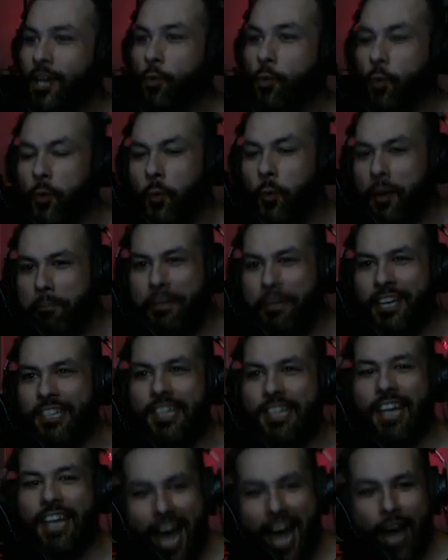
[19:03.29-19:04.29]
Would we be
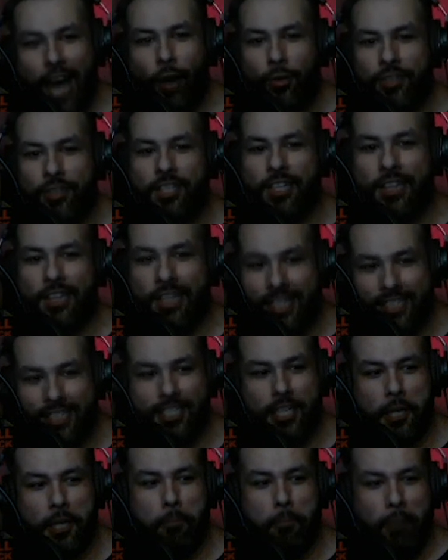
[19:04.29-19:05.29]
allowed to
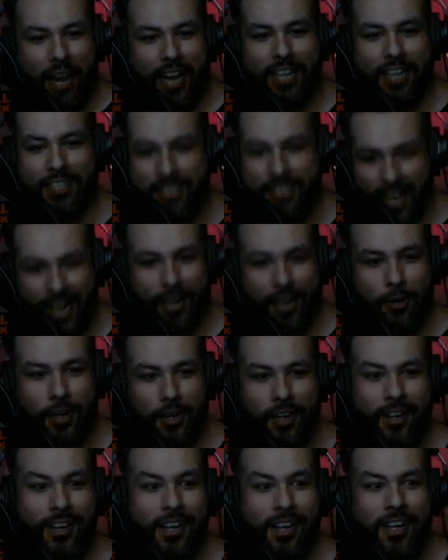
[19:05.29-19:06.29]
listen to
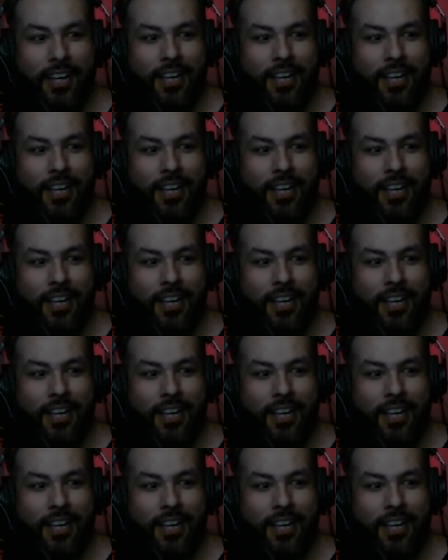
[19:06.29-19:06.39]
Pantera